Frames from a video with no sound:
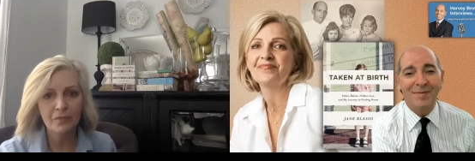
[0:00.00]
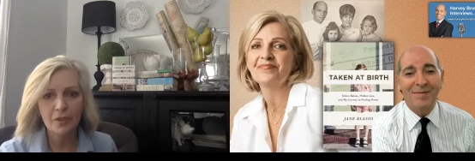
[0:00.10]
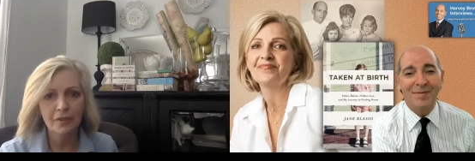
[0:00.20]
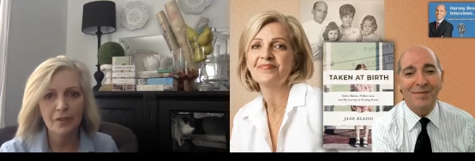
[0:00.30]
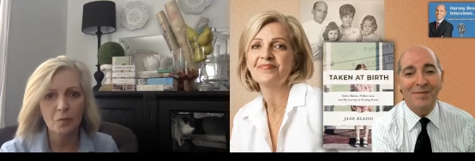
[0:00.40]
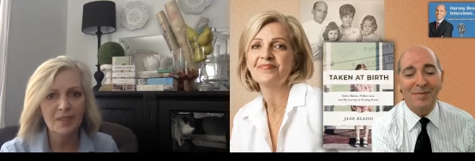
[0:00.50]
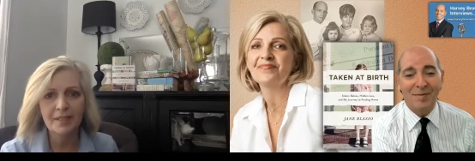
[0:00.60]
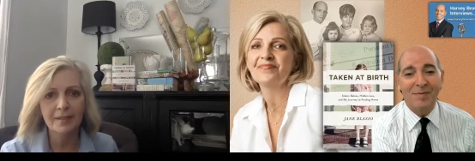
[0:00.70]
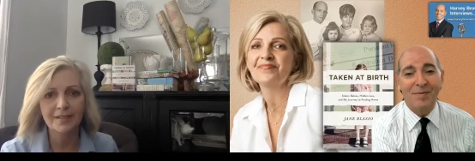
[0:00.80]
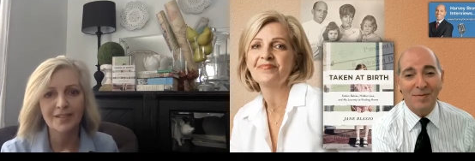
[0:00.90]
Speaker 1: you know, what's
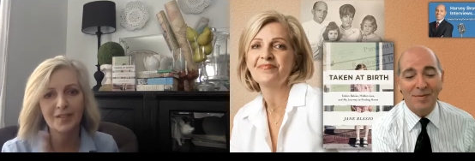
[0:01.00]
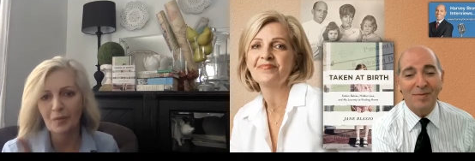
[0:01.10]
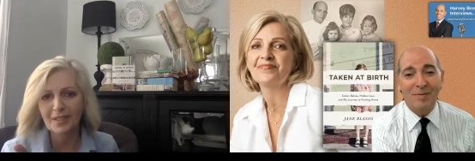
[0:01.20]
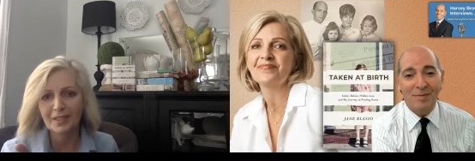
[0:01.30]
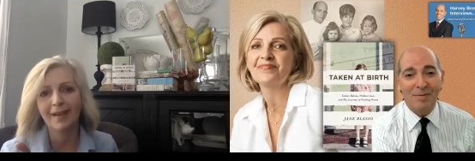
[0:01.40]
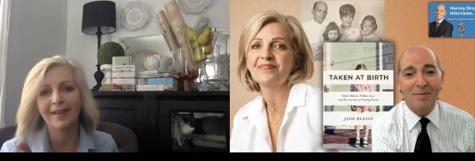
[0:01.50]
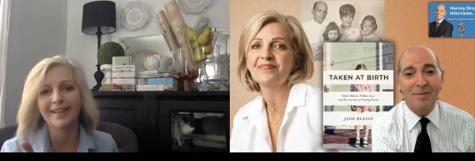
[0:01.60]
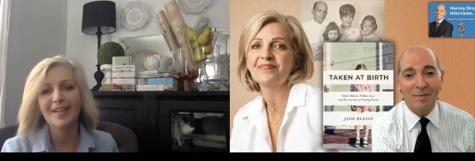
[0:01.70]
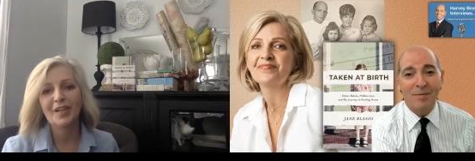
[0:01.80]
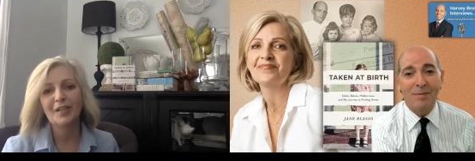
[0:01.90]
this? What's that?
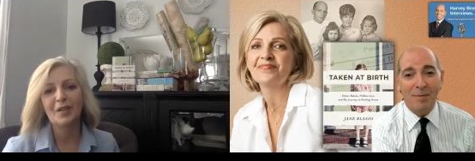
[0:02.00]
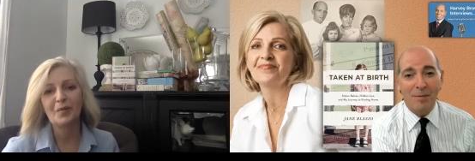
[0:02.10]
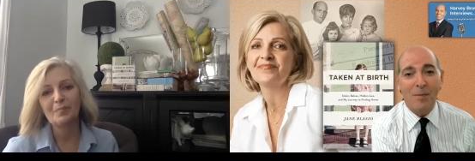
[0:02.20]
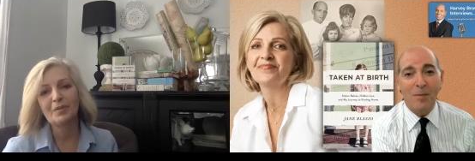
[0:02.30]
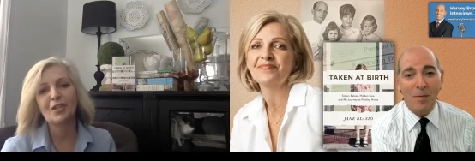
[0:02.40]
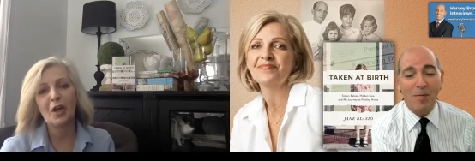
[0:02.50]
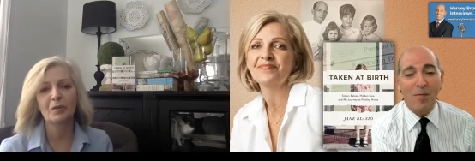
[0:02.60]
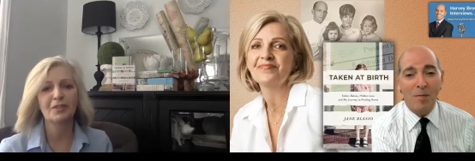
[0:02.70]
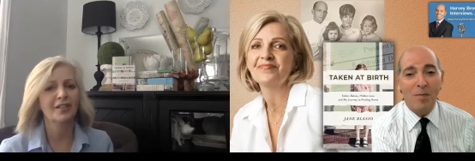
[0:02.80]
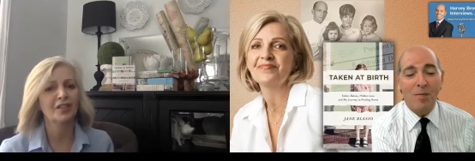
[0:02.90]
You know, where Michelle
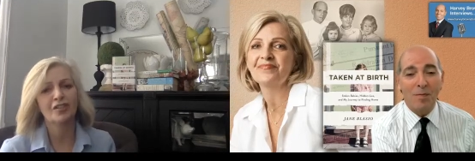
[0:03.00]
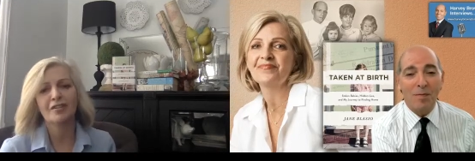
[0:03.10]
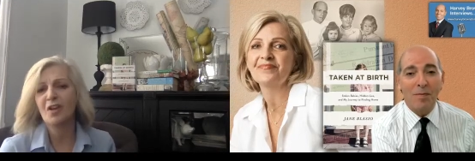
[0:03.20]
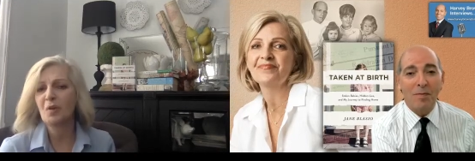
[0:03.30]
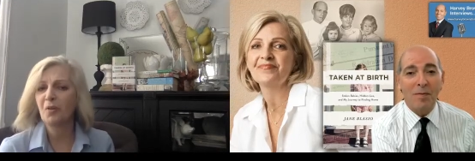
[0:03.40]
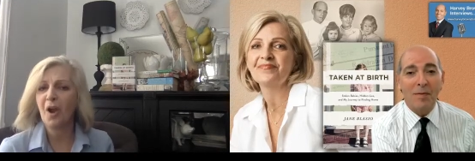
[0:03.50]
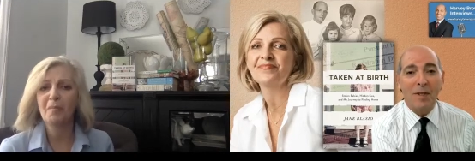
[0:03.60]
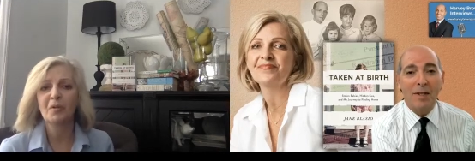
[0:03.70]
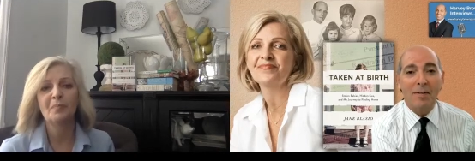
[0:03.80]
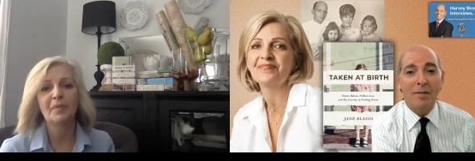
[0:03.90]
was like, sure, no
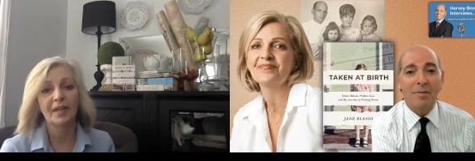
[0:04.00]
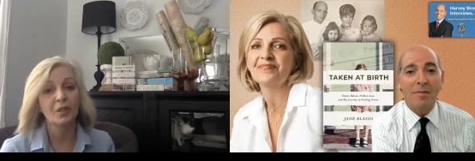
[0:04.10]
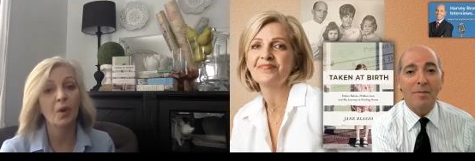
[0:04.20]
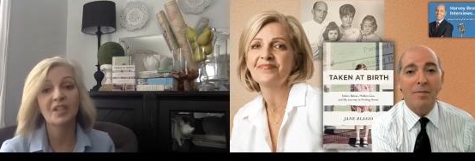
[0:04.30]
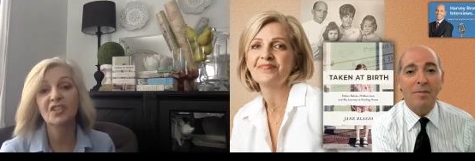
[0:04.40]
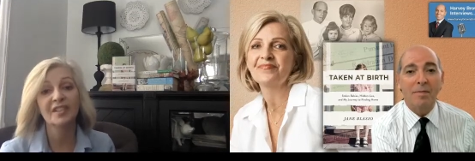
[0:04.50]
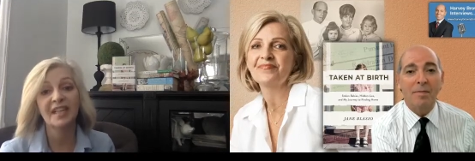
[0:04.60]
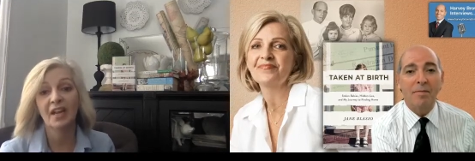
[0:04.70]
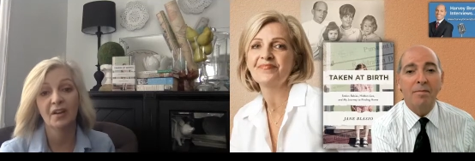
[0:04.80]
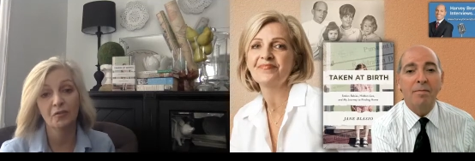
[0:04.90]
problem. But I questioned
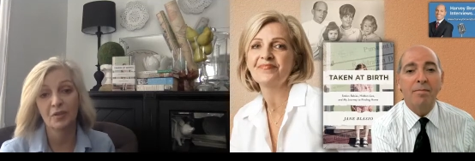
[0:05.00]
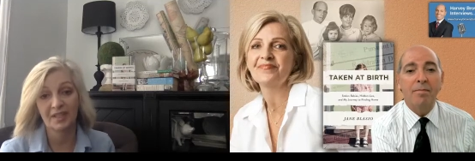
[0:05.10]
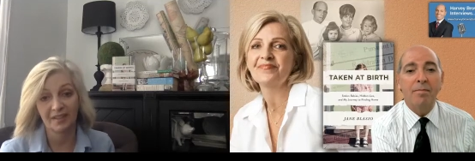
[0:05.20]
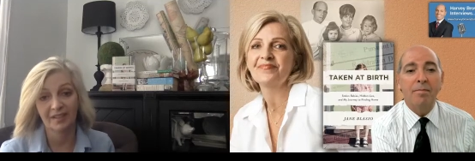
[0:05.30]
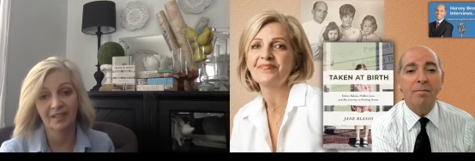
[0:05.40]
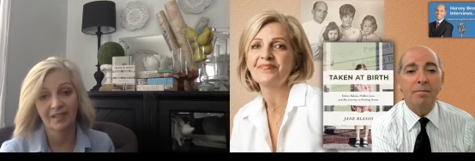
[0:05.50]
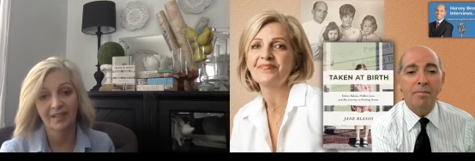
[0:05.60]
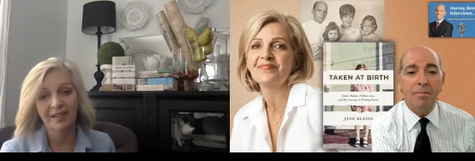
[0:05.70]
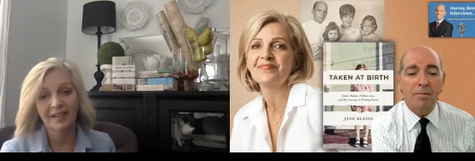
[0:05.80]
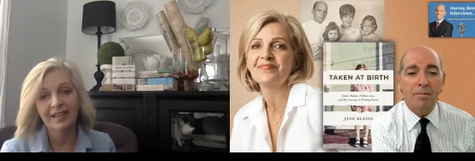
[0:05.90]
everything.
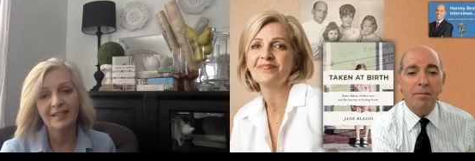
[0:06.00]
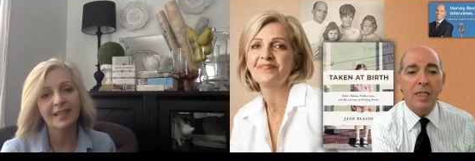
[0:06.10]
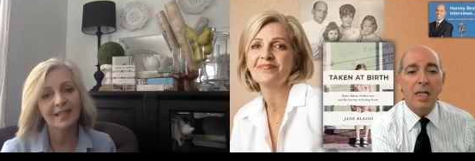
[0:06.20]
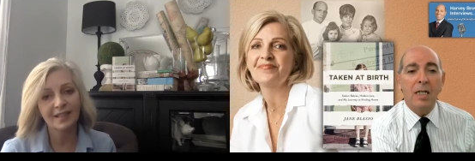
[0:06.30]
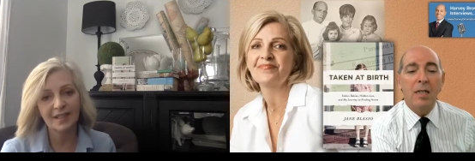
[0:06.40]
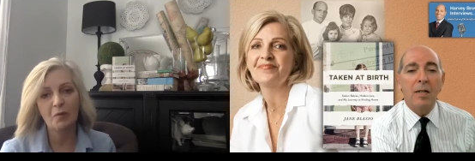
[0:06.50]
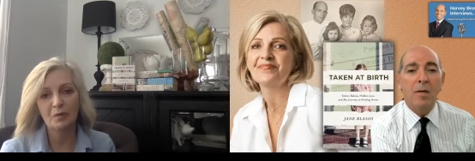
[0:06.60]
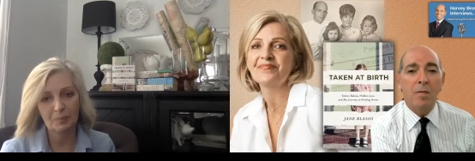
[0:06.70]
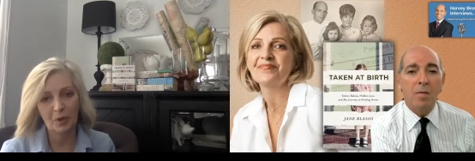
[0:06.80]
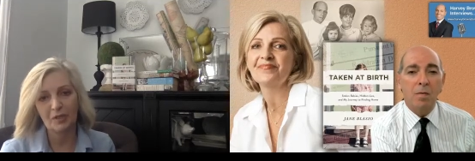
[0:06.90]
And I think that
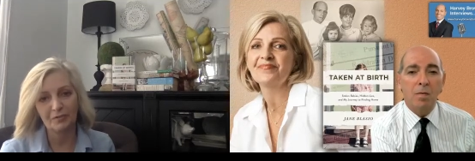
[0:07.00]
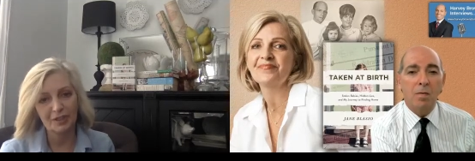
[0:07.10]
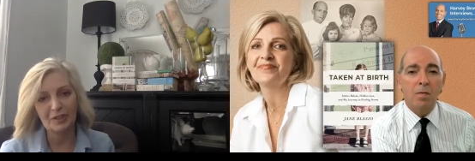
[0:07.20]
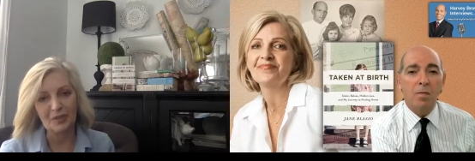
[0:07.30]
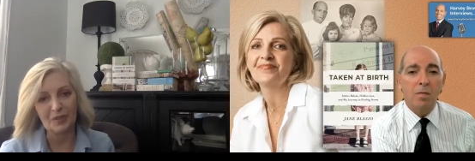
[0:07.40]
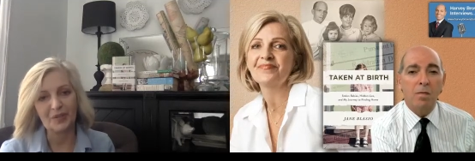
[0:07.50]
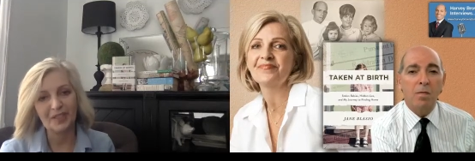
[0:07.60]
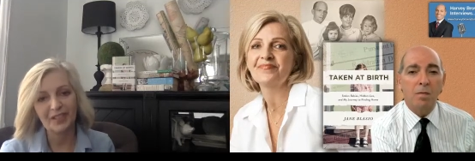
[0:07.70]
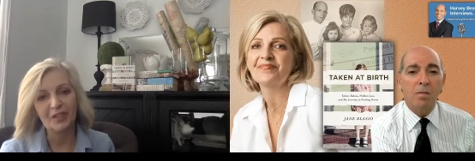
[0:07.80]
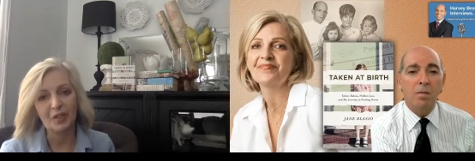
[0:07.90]
was part of it too.
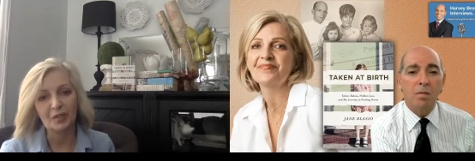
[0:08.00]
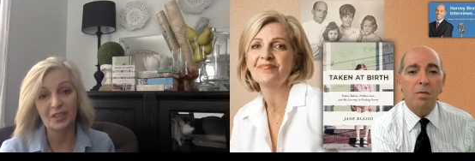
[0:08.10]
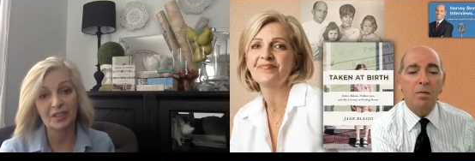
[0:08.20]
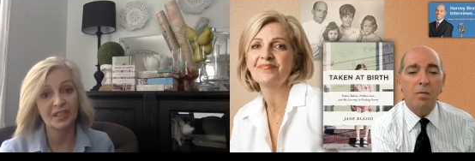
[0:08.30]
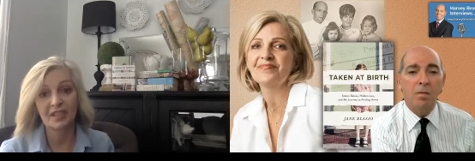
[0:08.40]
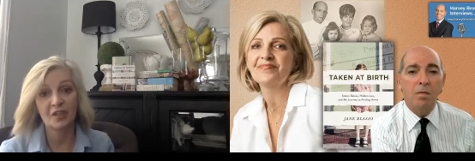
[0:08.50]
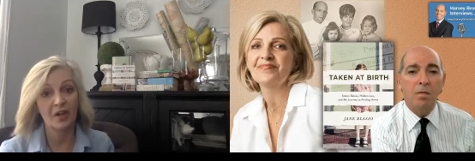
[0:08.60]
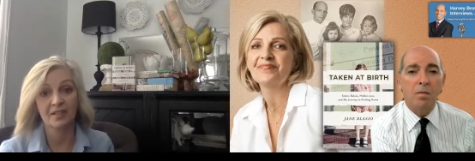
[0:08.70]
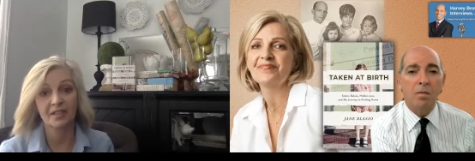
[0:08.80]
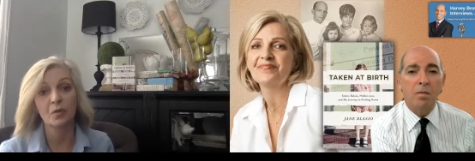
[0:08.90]
You know, she just didn't know
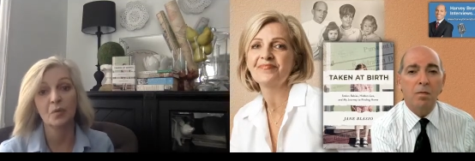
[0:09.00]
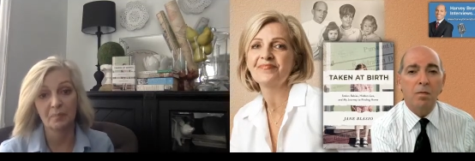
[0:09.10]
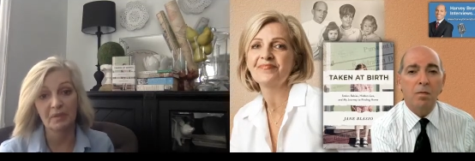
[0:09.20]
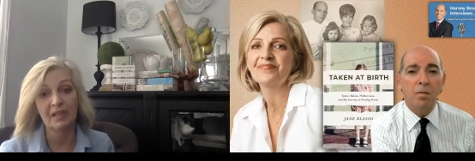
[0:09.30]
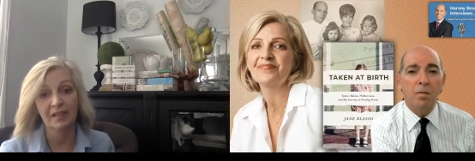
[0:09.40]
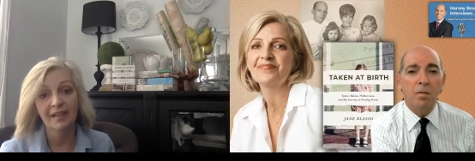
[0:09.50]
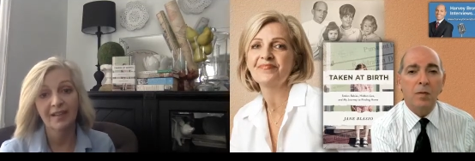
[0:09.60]
how to deal with me.